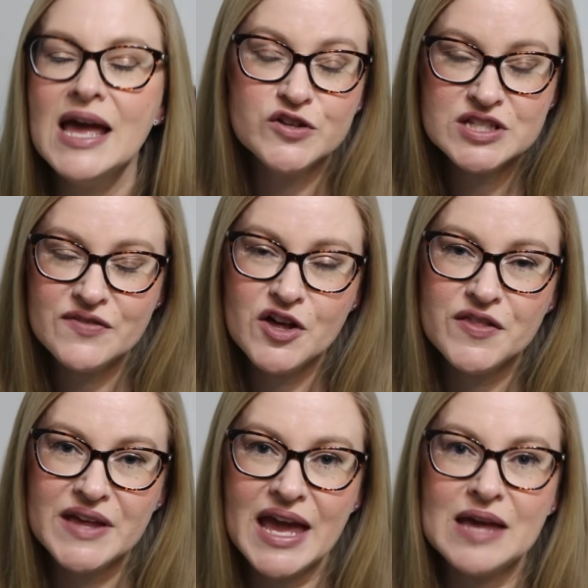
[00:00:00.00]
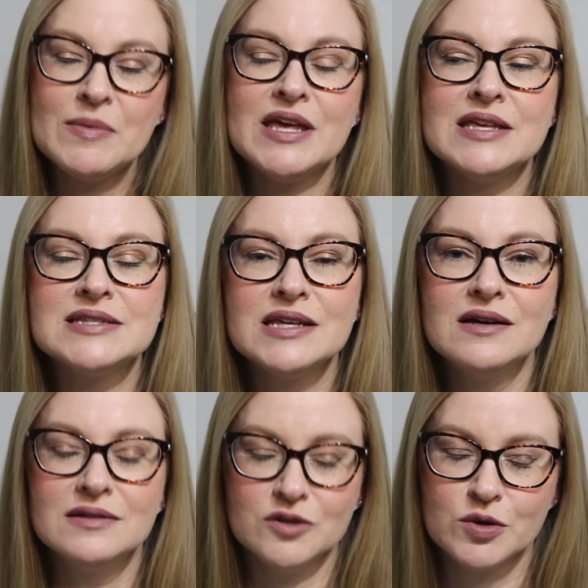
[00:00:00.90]
First of all, the game is
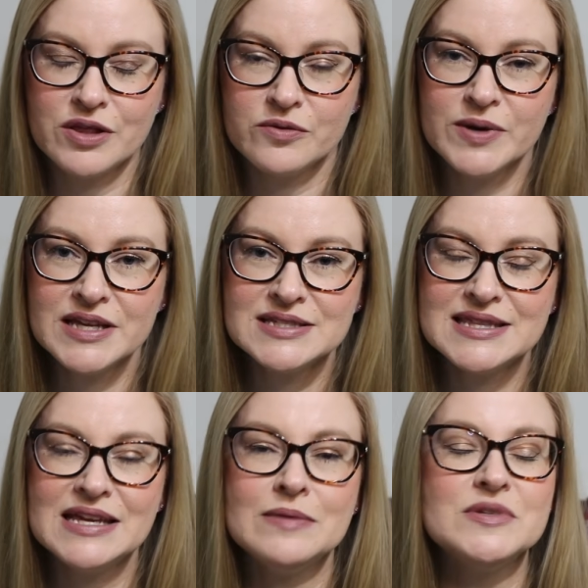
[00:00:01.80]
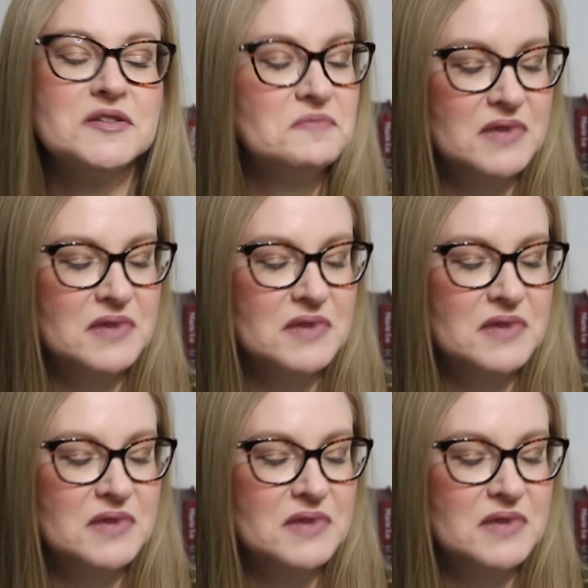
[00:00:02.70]
Lord of the Rings themed,